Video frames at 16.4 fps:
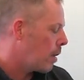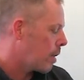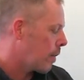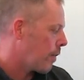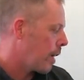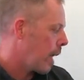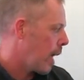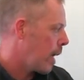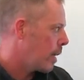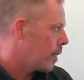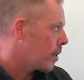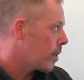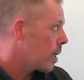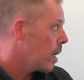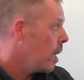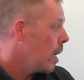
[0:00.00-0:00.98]
different
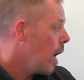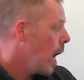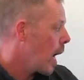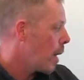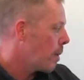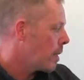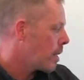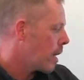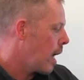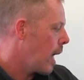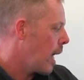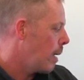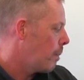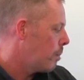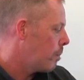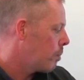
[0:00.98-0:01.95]
ends. Anyways,
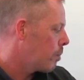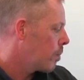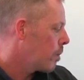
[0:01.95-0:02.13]
um,